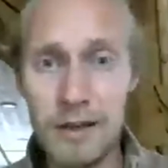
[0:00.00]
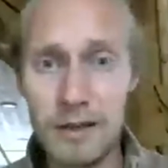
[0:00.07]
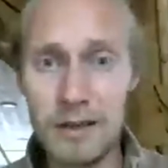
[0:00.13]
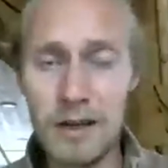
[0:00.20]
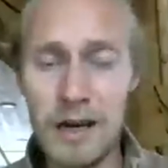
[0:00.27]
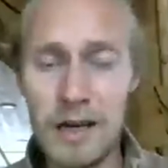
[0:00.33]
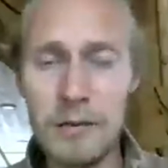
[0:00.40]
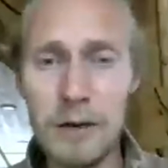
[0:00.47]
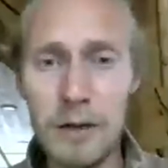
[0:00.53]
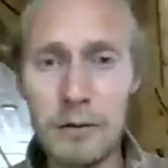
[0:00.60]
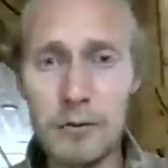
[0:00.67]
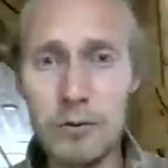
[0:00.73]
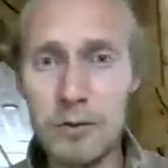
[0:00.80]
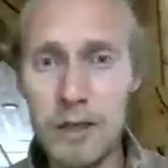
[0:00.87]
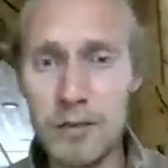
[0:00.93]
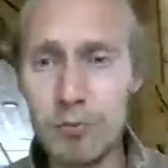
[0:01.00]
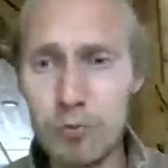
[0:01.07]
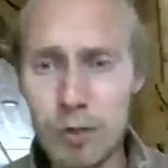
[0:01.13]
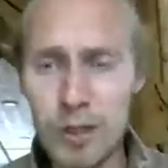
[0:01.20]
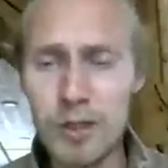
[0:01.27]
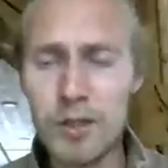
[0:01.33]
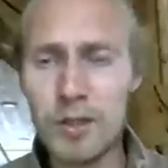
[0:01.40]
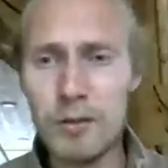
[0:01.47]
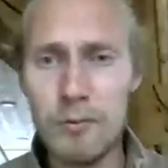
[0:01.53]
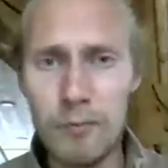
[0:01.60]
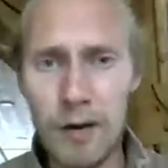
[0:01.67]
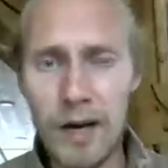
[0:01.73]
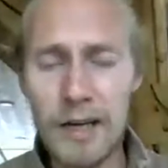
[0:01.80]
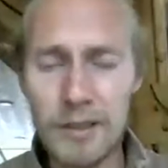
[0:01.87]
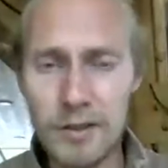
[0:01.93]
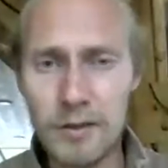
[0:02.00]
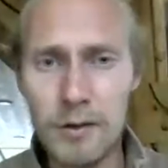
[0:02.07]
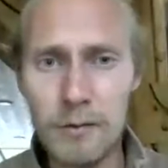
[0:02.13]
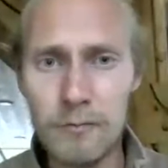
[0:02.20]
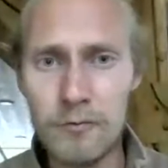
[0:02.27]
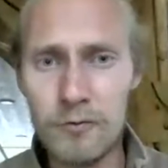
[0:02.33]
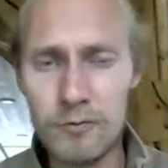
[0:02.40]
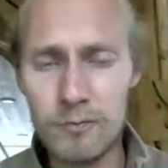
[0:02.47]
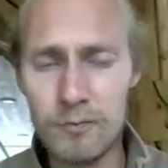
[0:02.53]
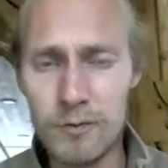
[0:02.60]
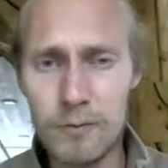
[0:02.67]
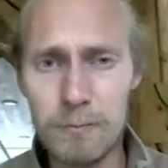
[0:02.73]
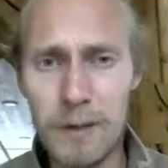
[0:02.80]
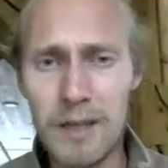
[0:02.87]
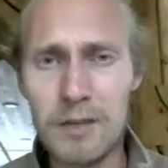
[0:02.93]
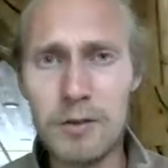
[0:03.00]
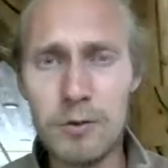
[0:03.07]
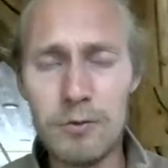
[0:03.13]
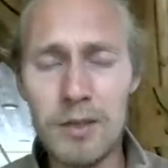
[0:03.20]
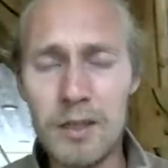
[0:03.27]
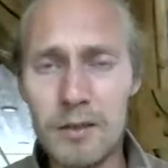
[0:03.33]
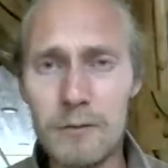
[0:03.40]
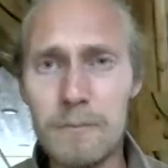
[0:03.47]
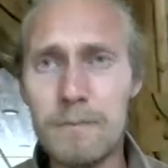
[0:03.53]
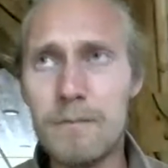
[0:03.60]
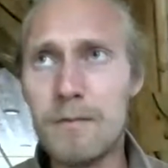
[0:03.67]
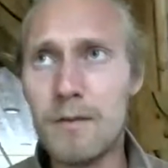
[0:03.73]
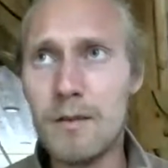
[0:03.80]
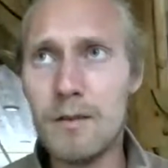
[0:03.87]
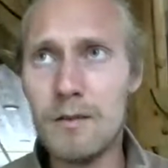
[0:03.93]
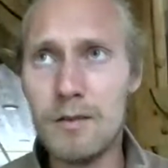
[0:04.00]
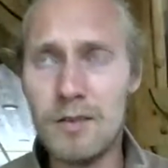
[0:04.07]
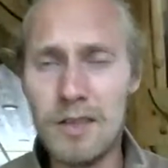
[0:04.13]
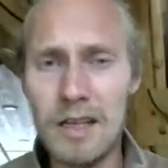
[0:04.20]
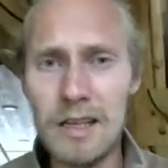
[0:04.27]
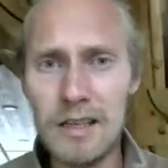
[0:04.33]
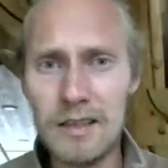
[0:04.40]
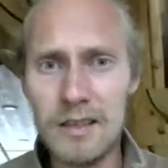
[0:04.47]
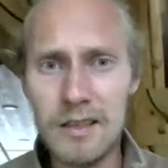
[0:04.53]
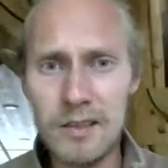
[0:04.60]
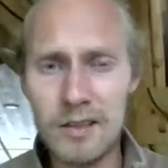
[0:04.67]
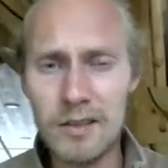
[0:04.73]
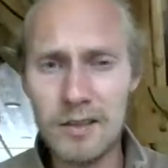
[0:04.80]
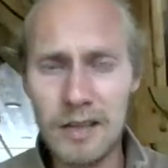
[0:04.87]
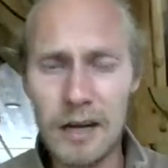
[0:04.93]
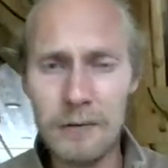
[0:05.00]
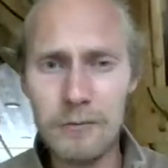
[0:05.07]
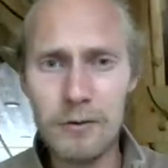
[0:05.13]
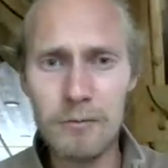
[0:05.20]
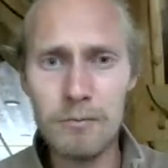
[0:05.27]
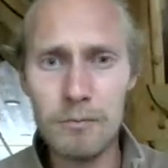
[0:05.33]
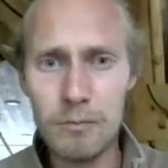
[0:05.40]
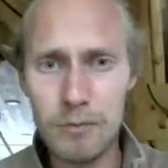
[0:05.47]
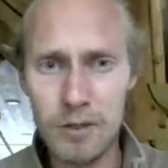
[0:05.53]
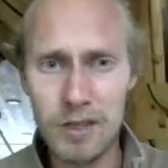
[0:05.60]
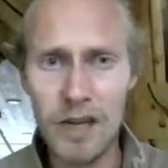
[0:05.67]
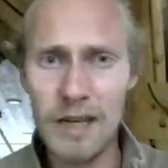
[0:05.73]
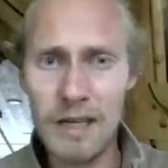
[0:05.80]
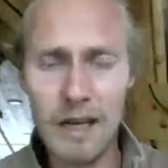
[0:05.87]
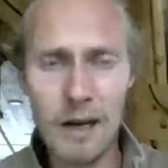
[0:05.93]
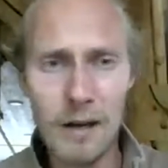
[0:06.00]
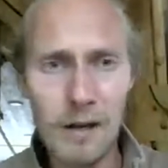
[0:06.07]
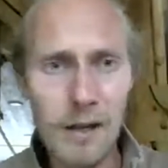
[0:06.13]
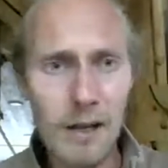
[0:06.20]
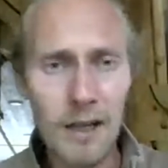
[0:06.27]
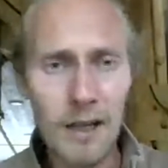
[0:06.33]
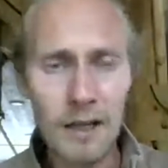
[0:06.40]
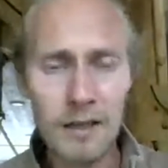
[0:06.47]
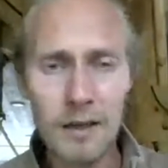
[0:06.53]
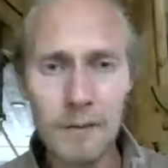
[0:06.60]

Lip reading: I want to get rich fast by selling this stuff from China, like